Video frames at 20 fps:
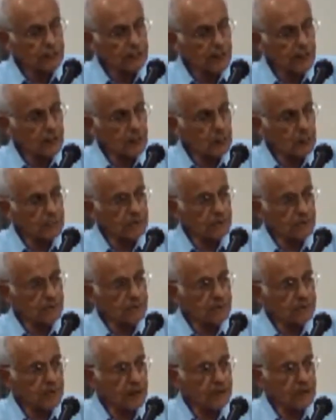In other words,
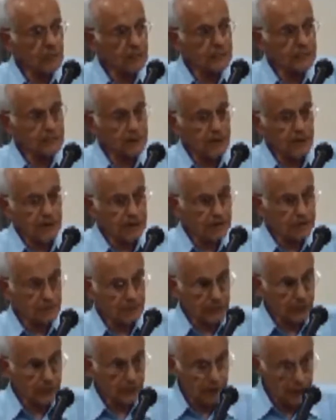instead of saying
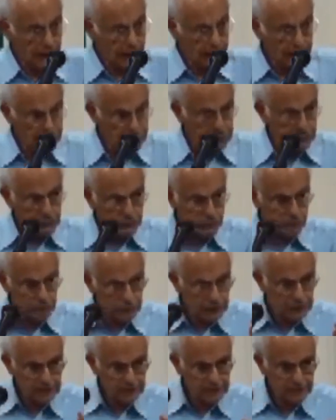it's very ugly to
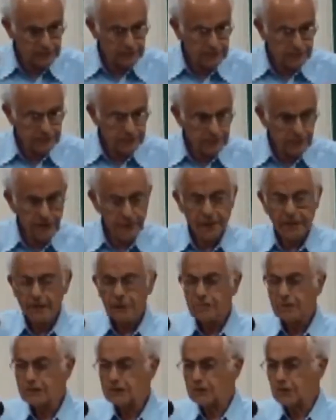cheat,
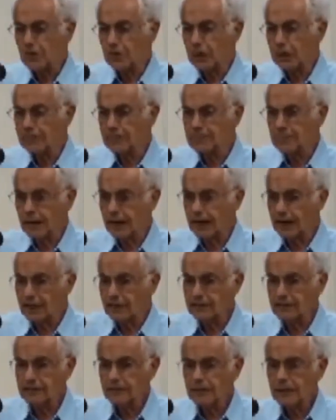the Torah
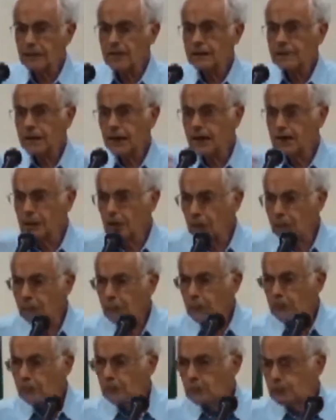says
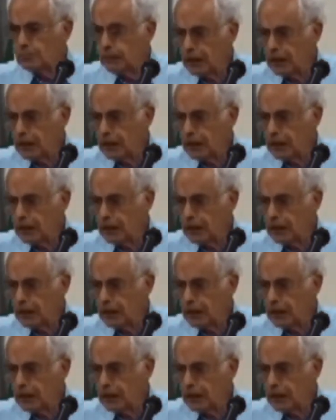Yaakov was